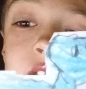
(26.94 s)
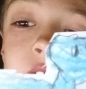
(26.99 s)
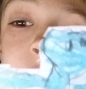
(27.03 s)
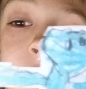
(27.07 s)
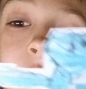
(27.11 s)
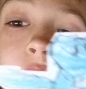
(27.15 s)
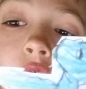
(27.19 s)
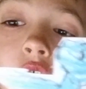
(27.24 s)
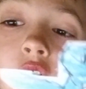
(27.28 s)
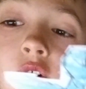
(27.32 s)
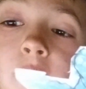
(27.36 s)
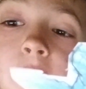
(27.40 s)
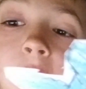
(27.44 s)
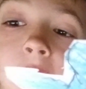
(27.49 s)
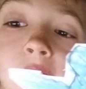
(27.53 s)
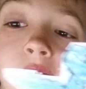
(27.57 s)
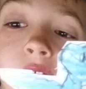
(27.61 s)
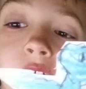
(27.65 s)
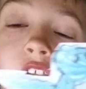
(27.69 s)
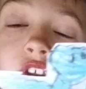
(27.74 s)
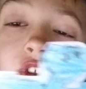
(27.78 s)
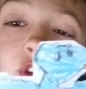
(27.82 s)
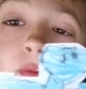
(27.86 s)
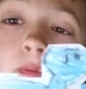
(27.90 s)
and or
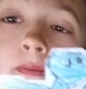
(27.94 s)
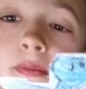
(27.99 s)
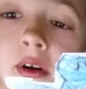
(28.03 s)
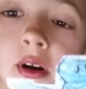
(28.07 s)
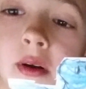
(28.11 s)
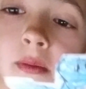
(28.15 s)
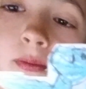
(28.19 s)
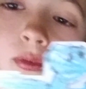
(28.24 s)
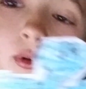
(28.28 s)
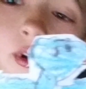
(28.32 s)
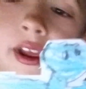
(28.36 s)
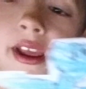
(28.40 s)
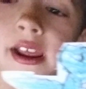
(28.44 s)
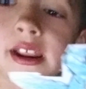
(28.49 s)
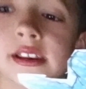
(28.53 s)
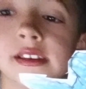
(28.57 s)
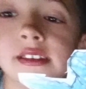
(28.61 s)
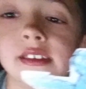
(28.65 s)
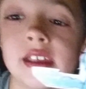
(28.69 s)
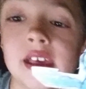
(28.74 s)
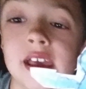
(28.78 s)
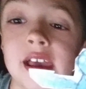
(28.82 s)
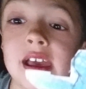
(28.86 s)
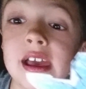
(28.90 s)
Professor
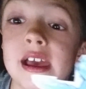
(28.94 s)
Birdbrains,